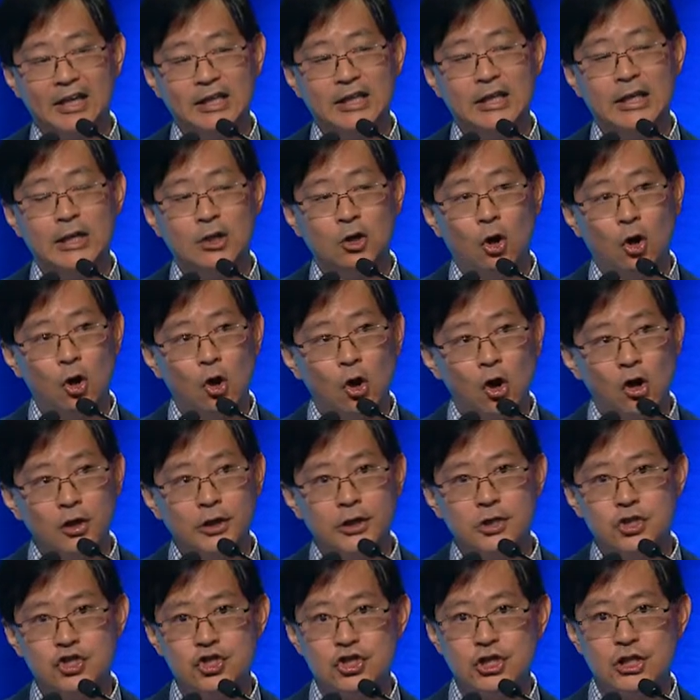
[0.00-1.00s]

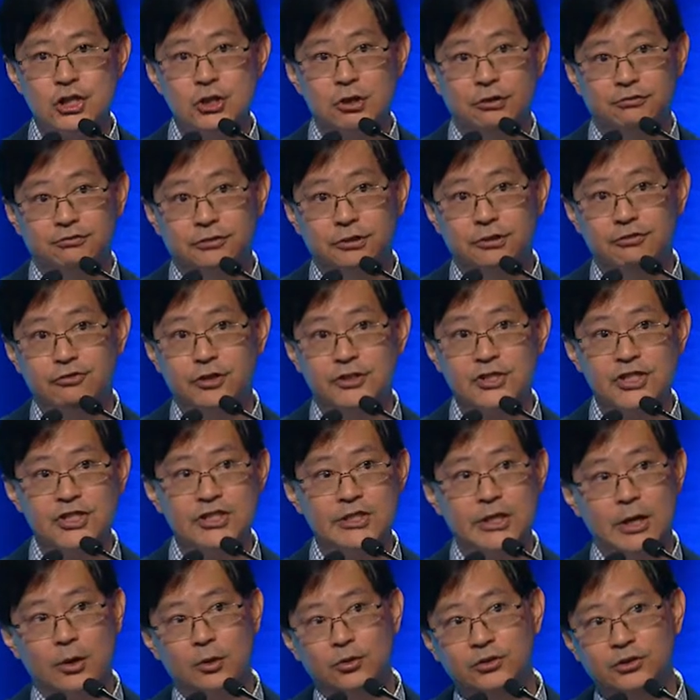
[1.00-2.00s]
ecology of different
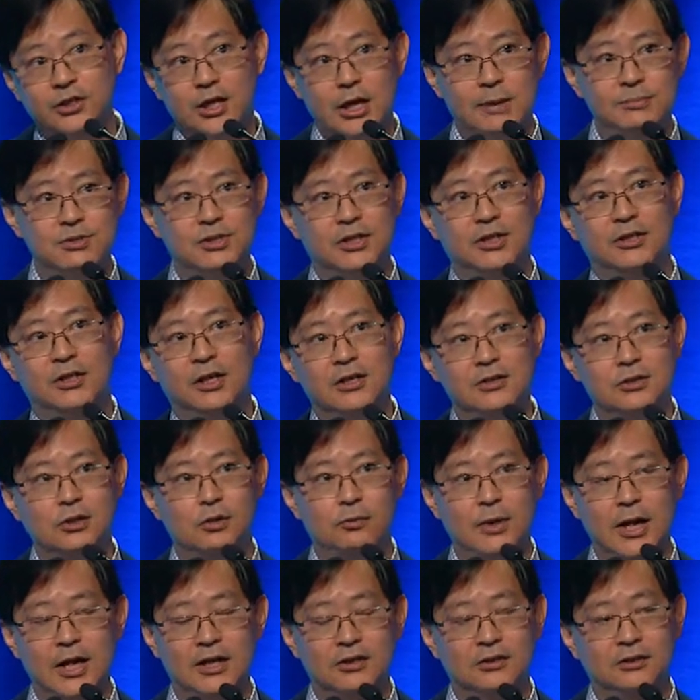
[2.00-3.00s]
cell types that are
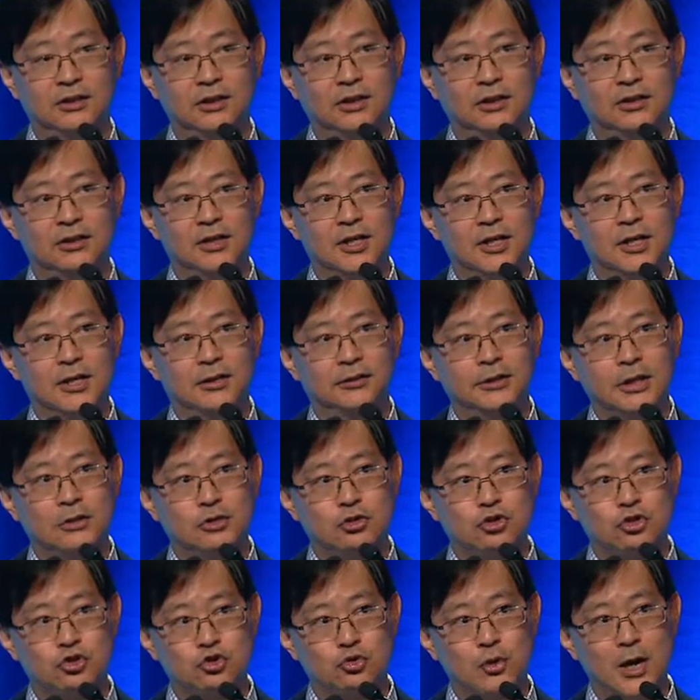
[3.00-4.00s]
interacting
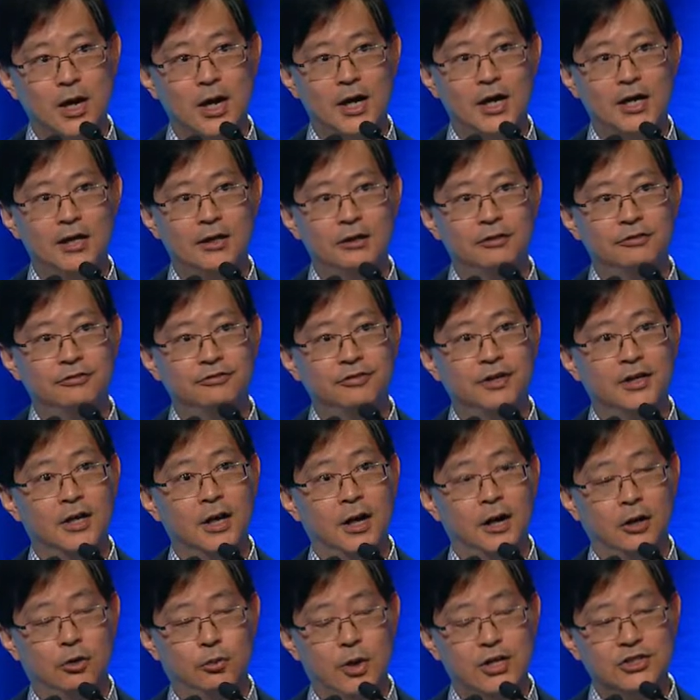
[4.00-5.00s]
that drive
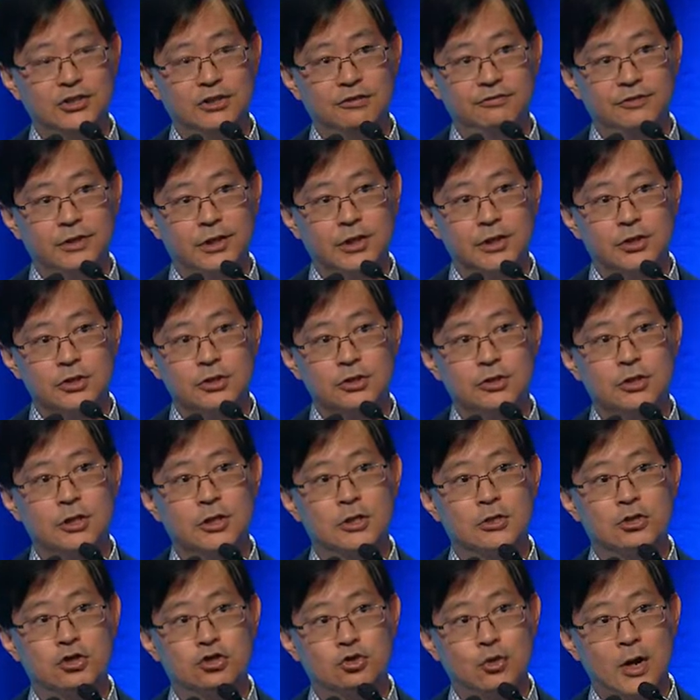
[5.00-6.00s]
aggressiveness,
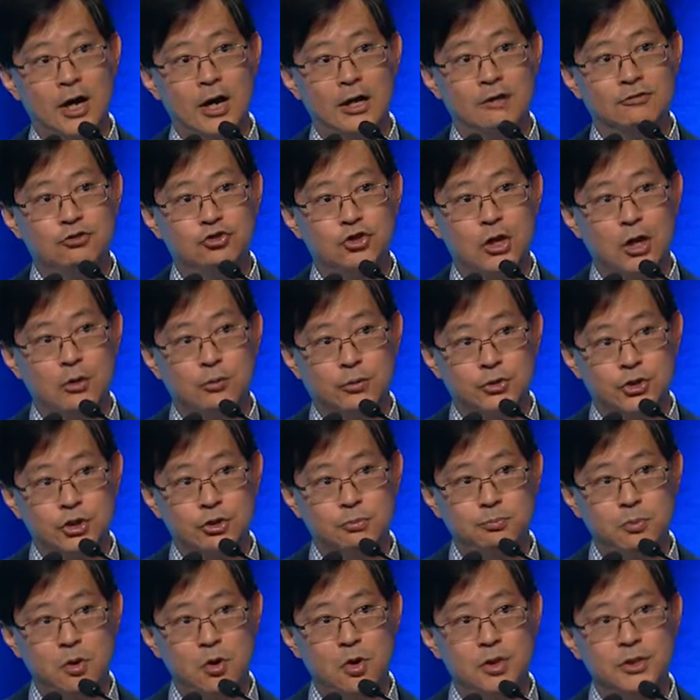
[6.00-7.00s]
drive drug
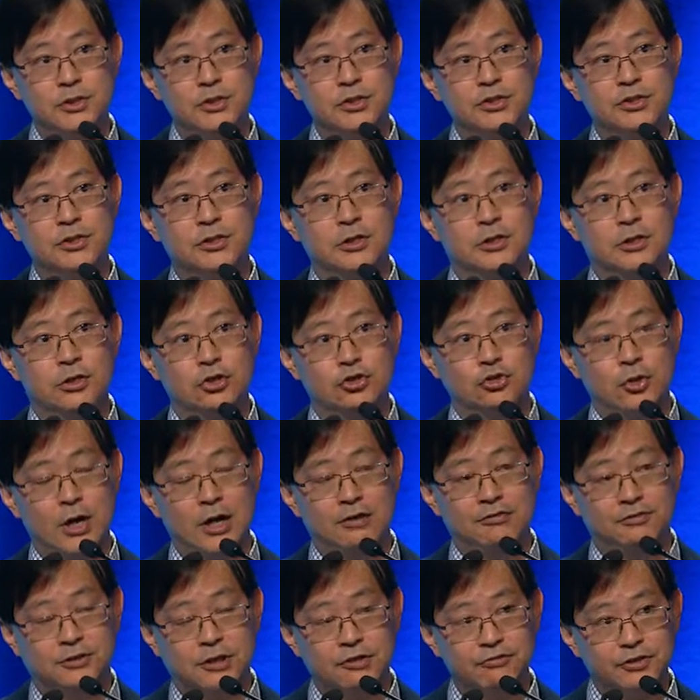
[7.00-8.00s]
response,
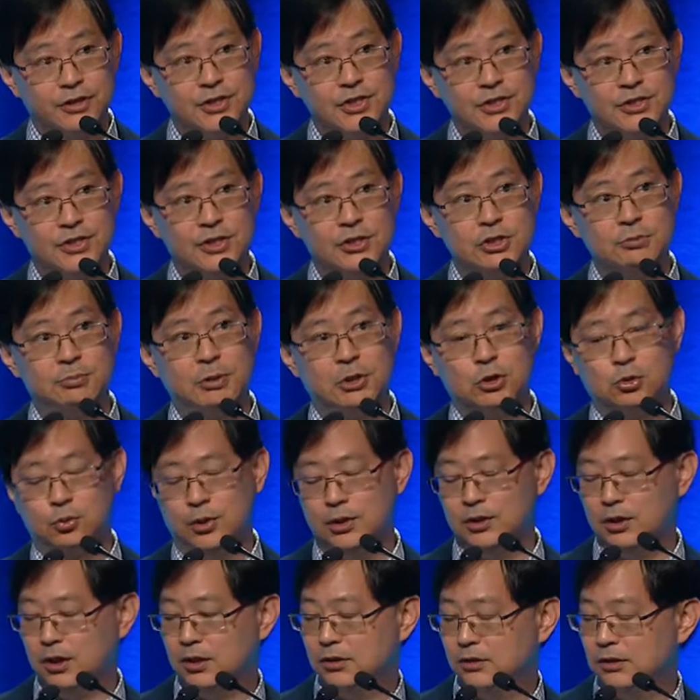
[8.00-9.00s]
drive differences
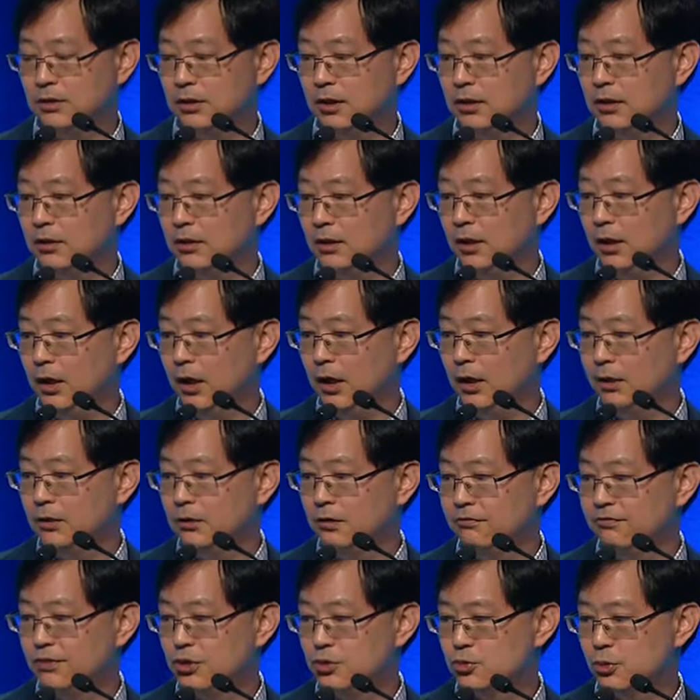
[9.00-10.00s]
between in
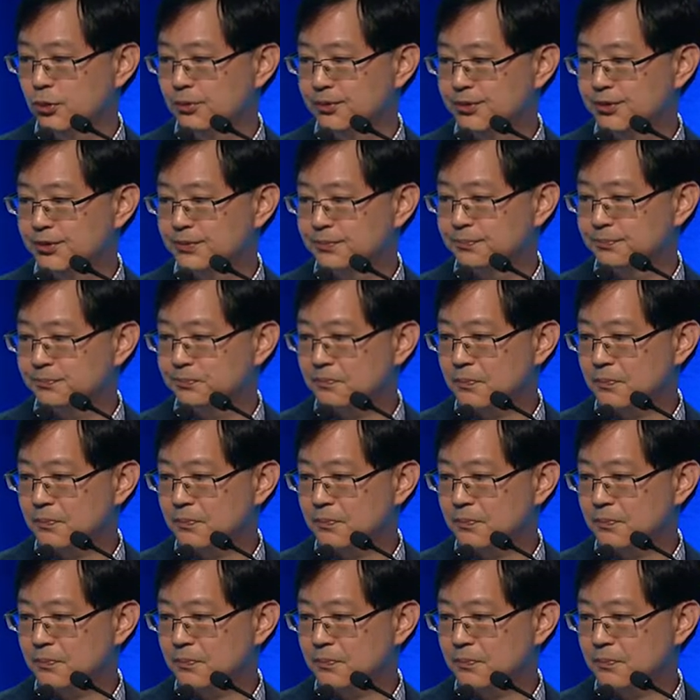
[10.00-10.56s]
individuals.